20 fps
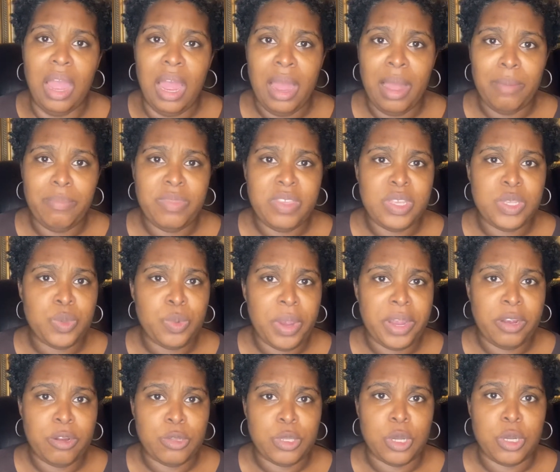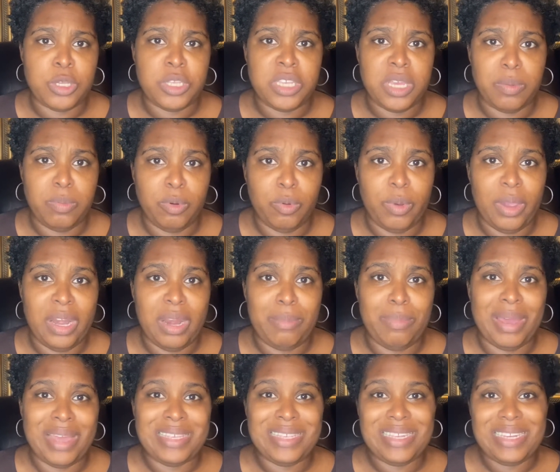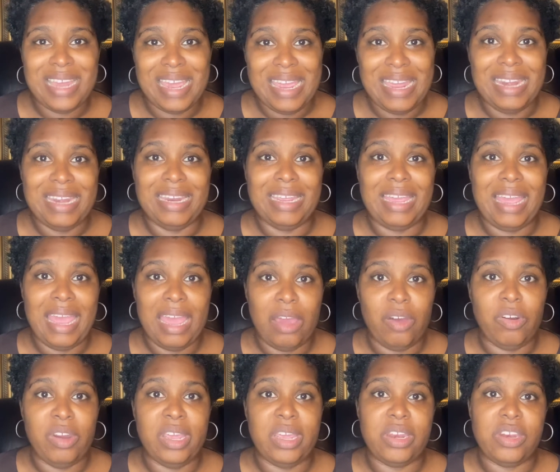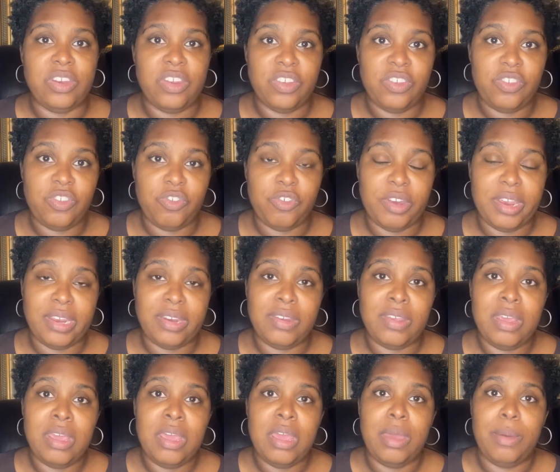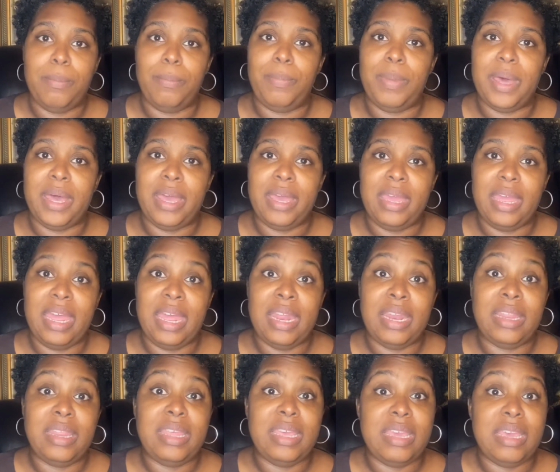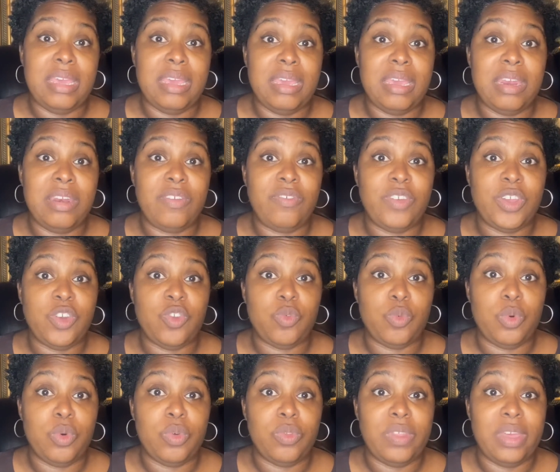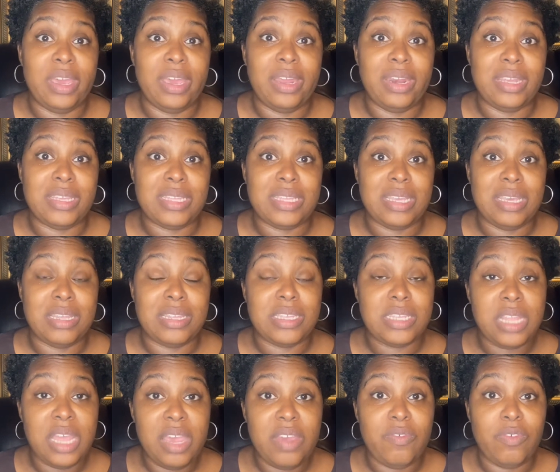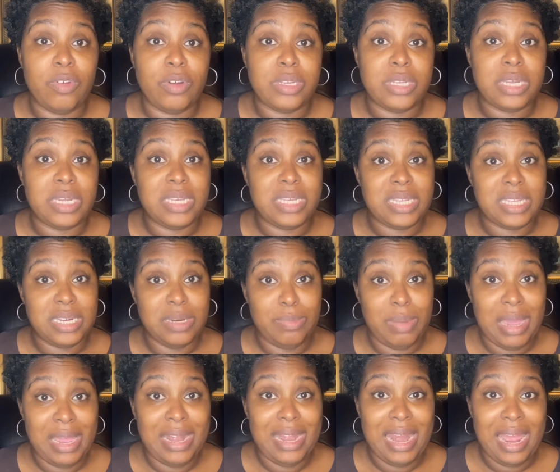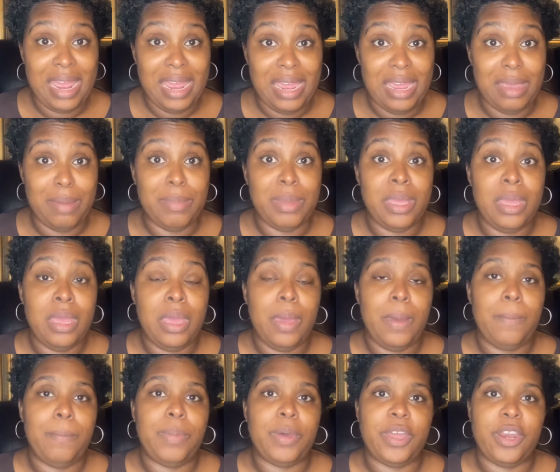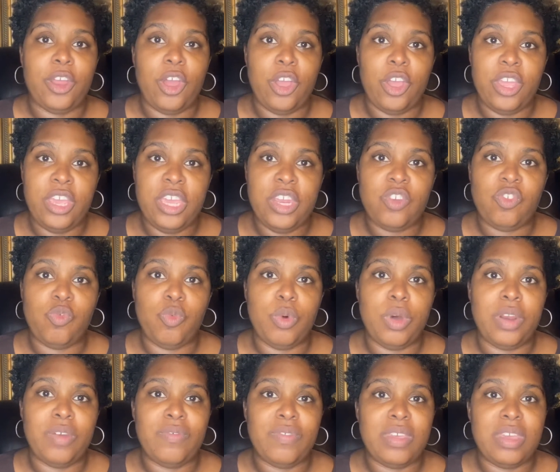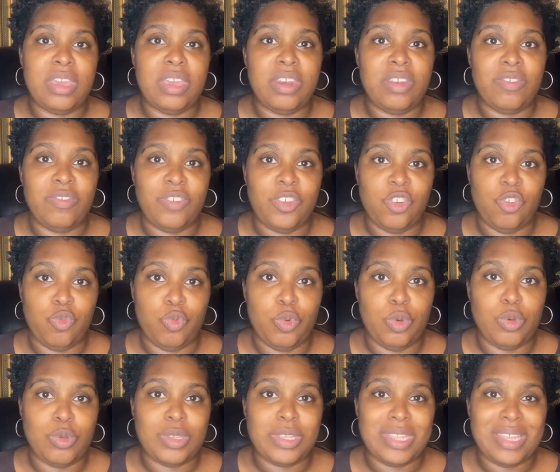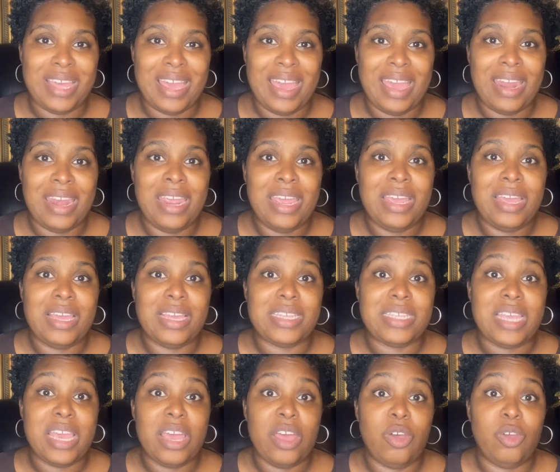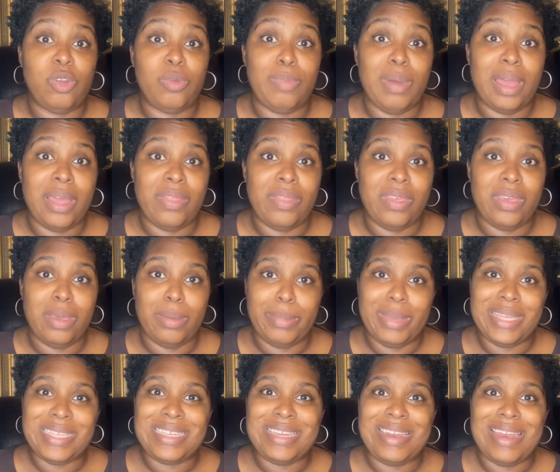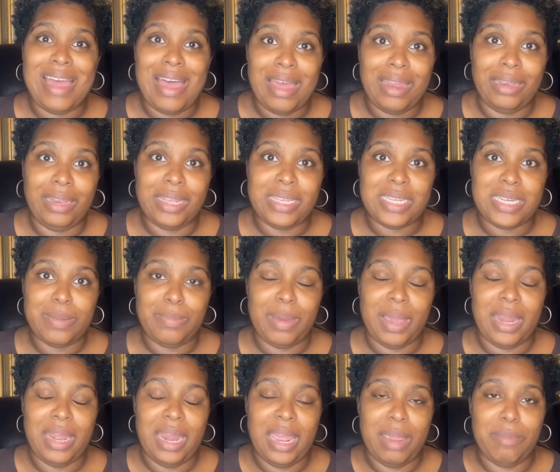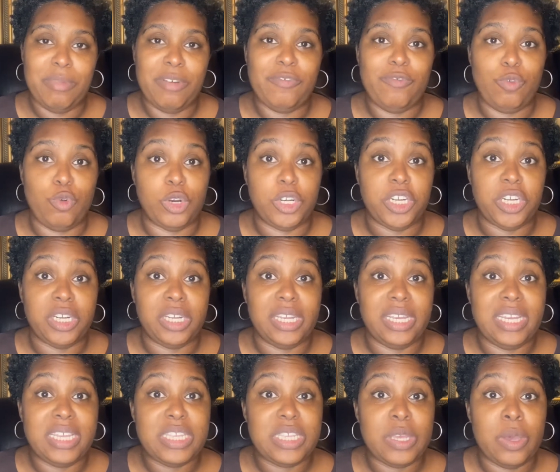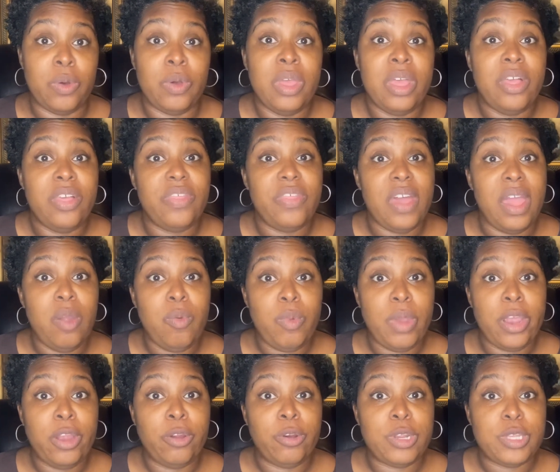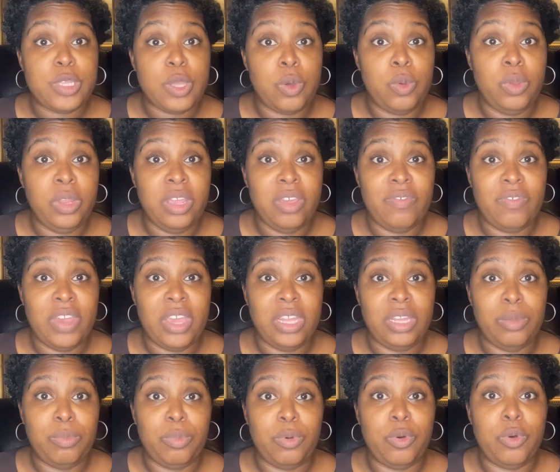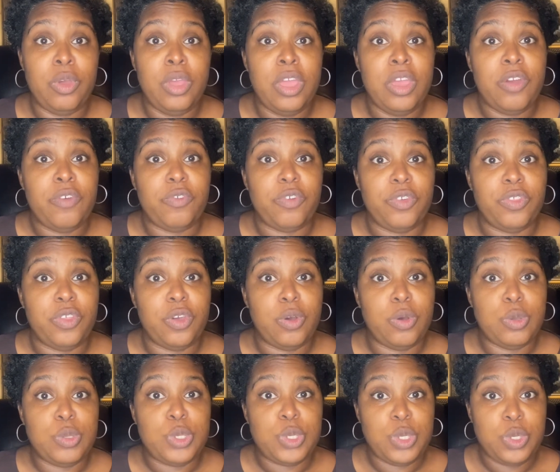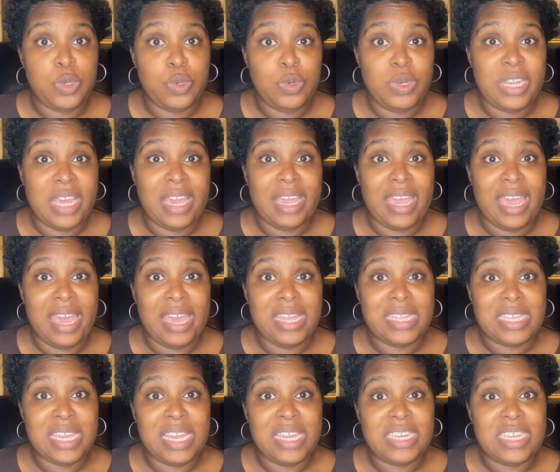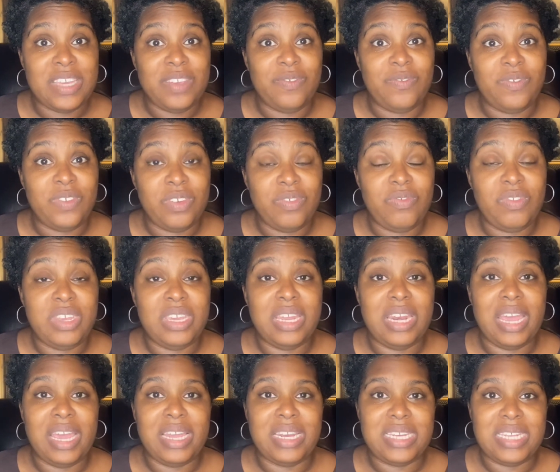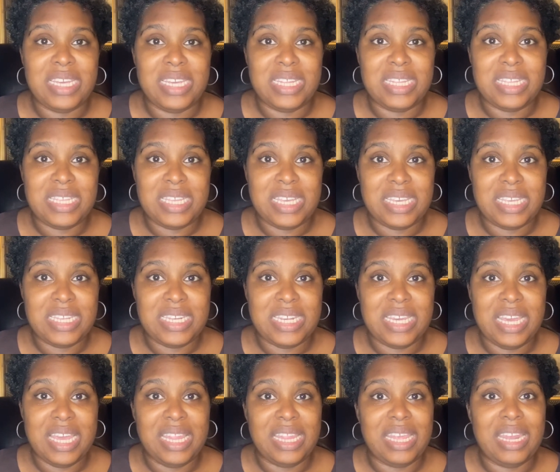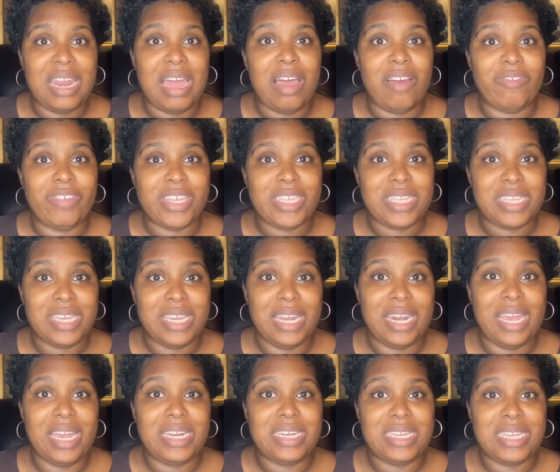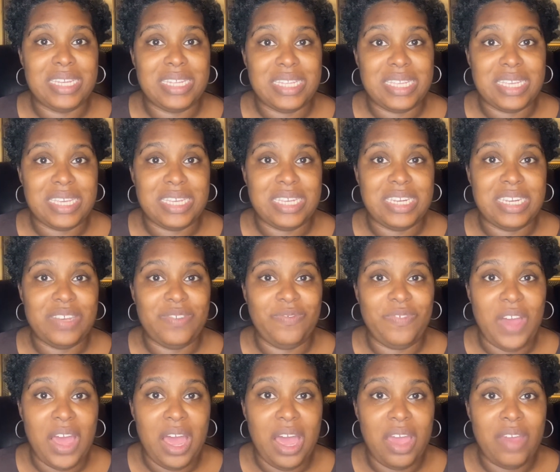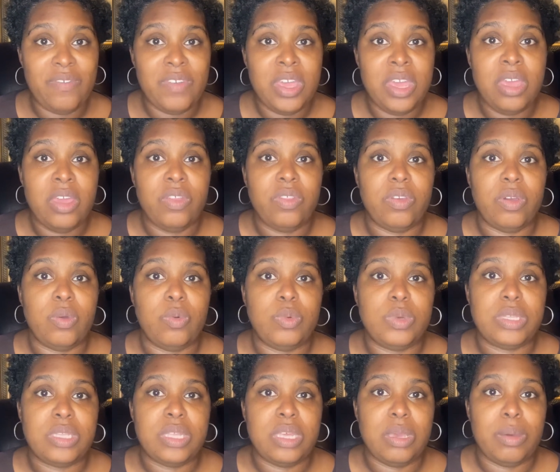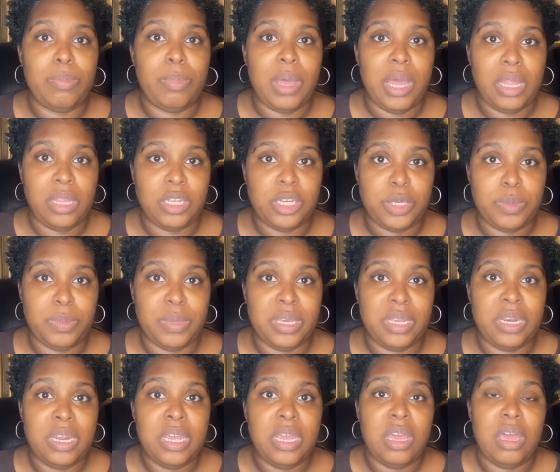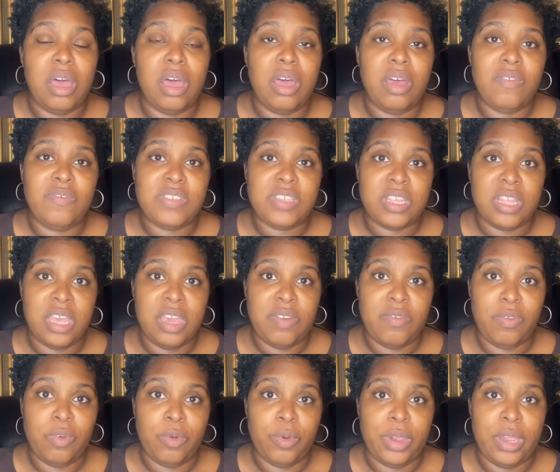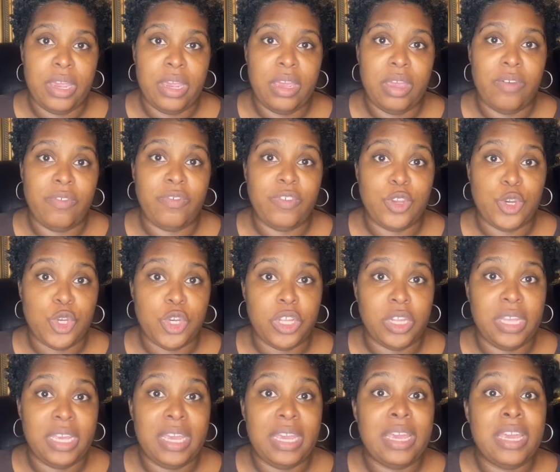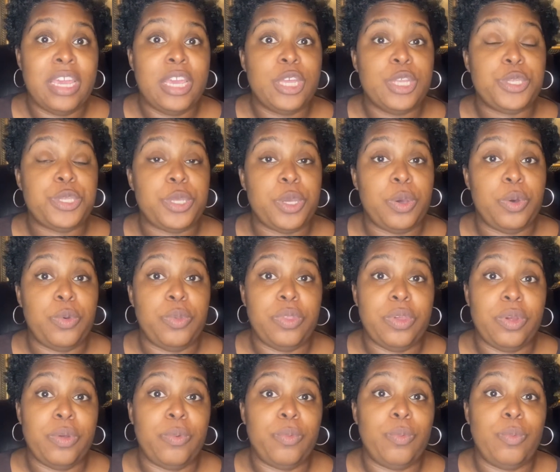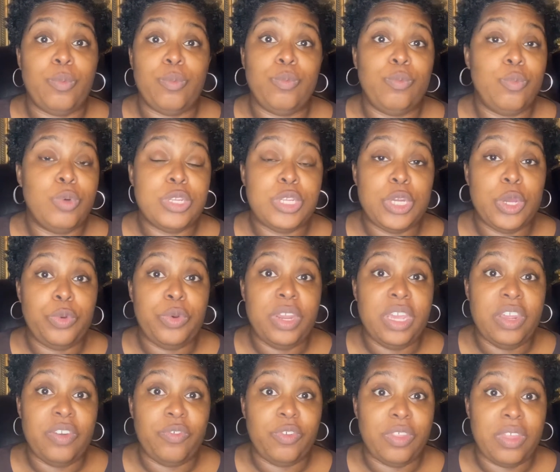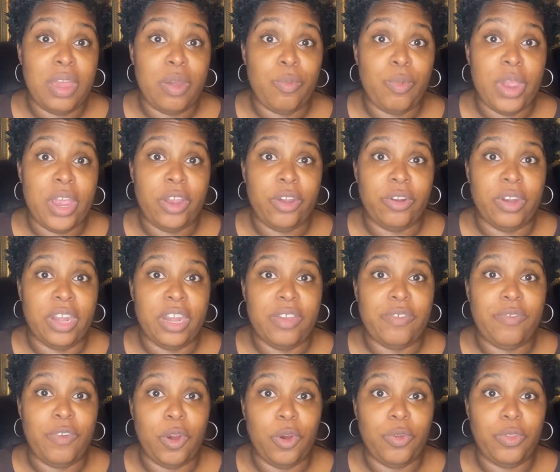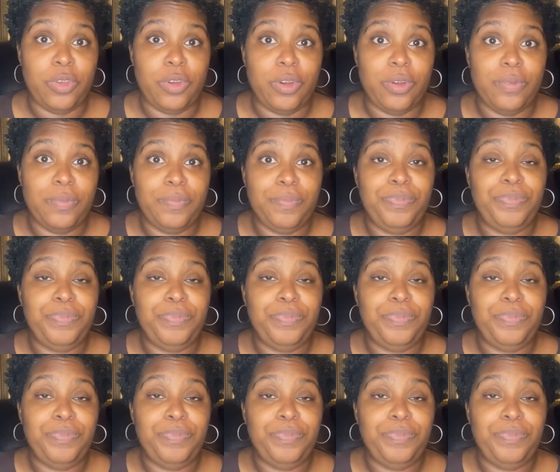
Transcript: These records are separated by state and county and district, and the individual that is the enslaver is listed by name, but each one of the individuals that is held by them is not listed by name, unfortunately. So that record is only available for those 2 decades, 1850 and 1860, and then obviously in 1865 there was the abolishment of slavery officially, so there was no need for that record any further.